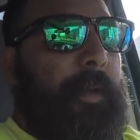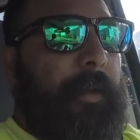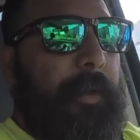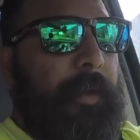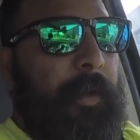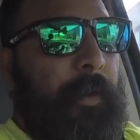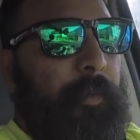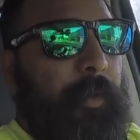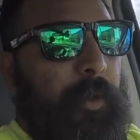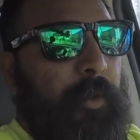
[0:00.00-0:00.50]

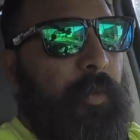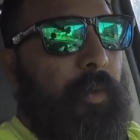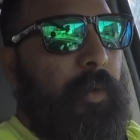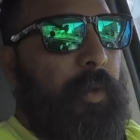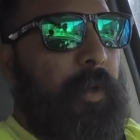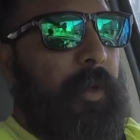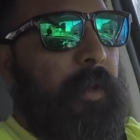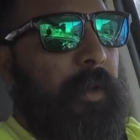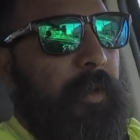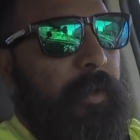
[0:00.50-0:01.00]
I
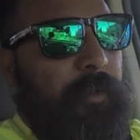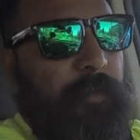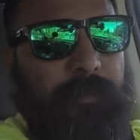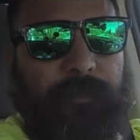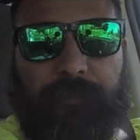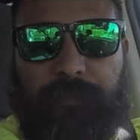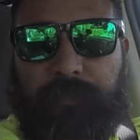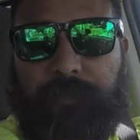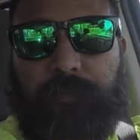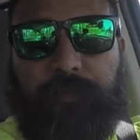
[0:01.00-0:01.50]
recorded
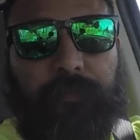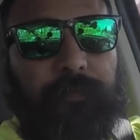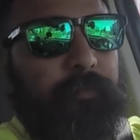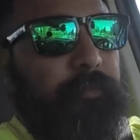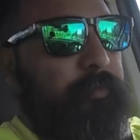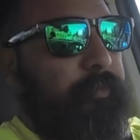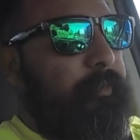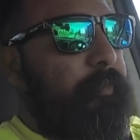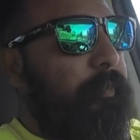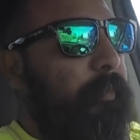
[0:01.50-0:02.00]

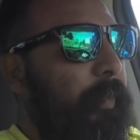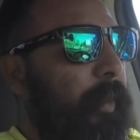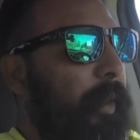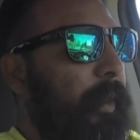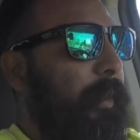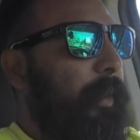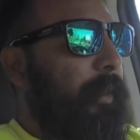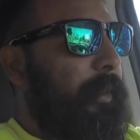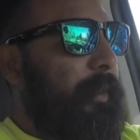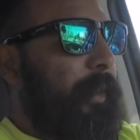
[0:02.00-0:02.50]

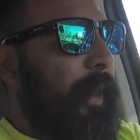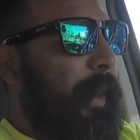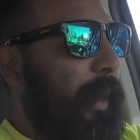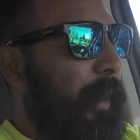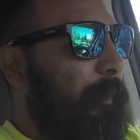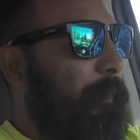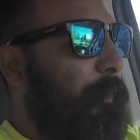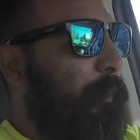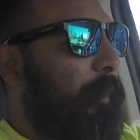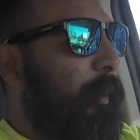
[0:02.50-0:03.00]
the
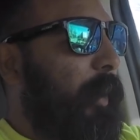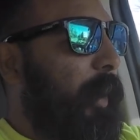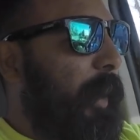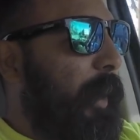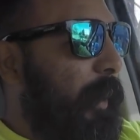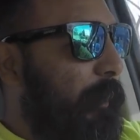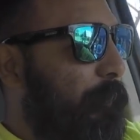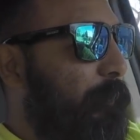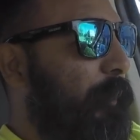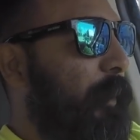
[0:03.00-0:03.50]
time for
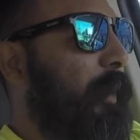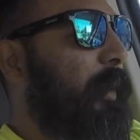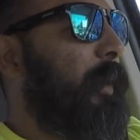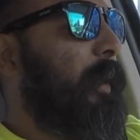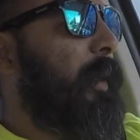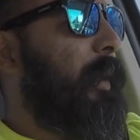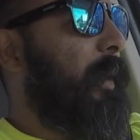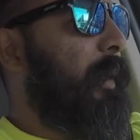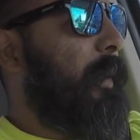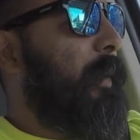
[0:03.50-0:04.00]

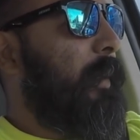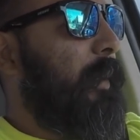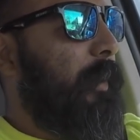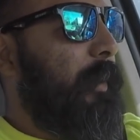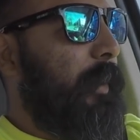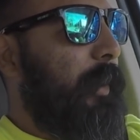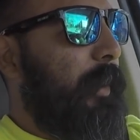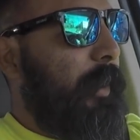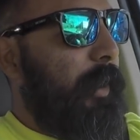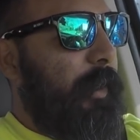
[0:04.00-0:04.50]
everything
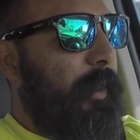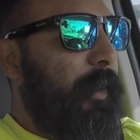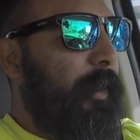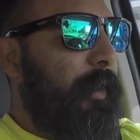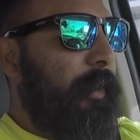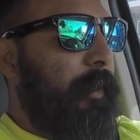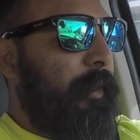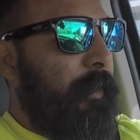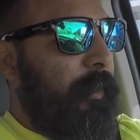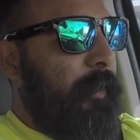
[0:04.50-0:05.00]
that I did.